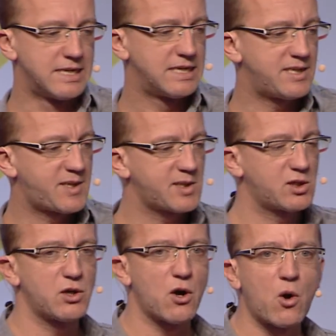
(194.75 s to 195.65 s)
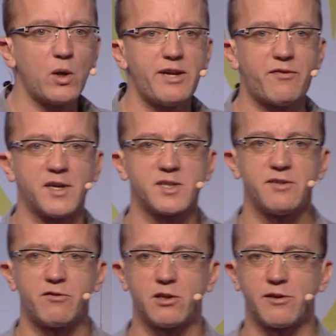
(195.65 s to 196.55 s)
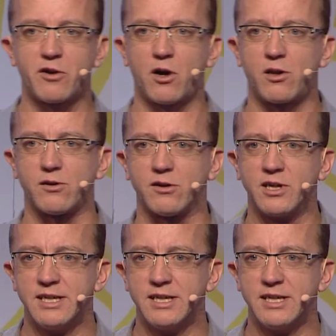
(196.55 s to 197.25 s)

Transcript: This is the Holy Festival of Color,